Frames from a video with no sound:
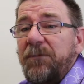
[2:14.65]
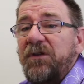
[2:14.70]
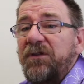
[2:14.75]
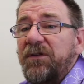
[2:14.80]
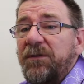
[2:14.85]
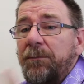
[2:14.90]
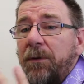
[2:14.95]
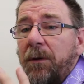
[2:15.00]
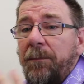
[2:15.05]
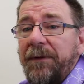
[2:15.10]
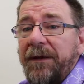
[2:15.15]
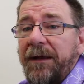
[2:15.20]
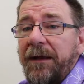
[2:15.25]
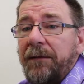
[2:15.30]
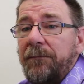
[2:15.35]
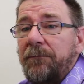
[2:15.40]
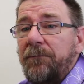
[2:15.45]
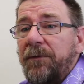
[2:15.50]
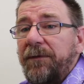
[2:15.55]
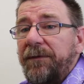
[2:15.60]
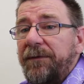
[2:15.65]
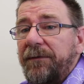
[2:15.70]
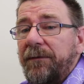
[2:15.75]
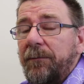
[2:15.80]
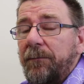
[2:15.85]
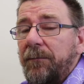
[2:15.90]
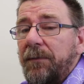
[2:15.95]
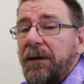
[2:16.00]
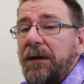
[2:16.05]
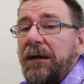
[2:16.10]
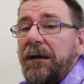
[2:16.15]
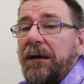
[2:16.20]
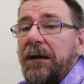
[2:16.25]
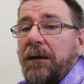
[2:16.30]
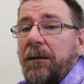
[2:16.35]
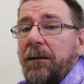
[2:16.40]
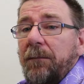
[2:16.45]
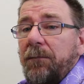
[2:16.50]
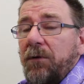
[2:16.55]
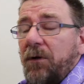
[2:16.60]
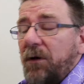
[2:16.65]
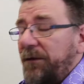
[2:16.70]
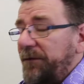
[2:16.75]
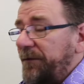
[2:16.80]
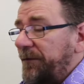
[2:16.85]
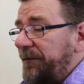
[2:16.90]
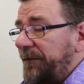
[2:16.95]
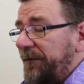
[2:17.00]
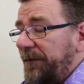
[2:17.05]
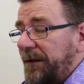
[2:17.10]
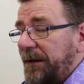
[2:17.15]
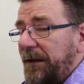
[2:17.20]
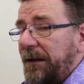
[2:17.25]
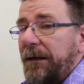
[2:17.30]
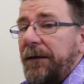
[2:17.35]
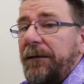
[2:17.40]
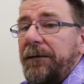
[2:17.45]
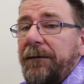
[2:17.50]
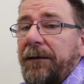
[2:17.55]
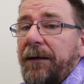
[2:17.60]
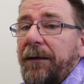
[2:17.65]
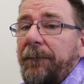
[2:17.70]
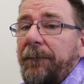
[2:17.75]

you just pop it out with some prizes, and